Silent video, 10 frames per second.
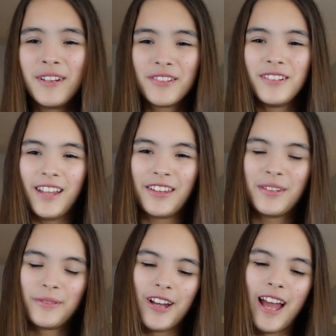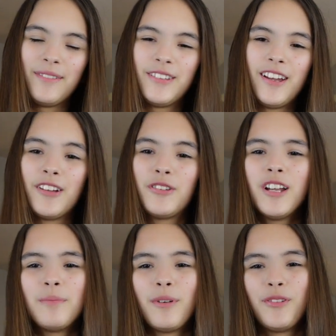make sure to like, subscribe, share, turn
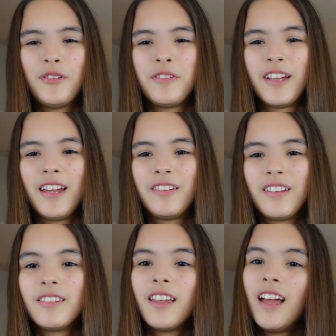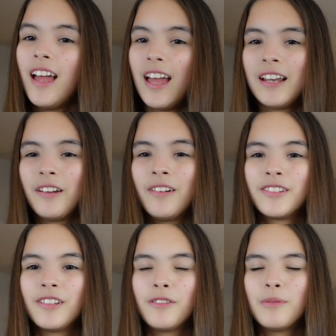on post notifications, and
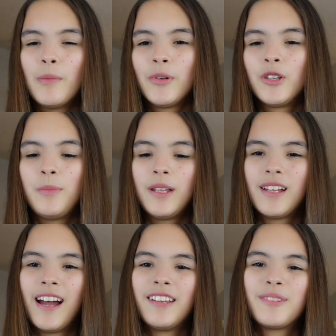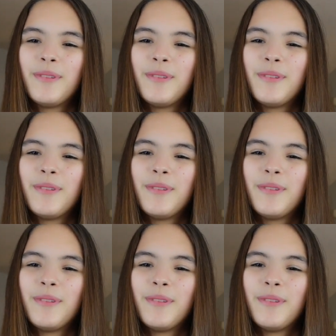also remember to be kind,